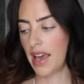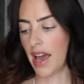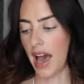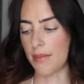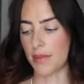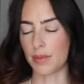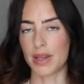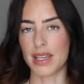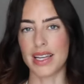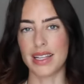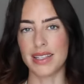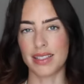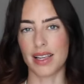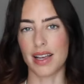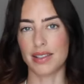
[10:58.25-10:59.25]
I'm going to
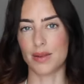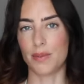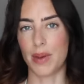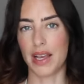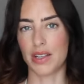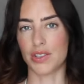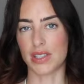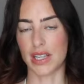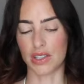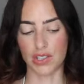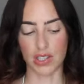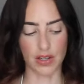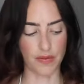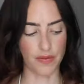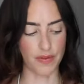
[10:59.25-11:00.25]
insert some pictures
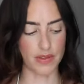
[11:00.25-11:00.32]
actually of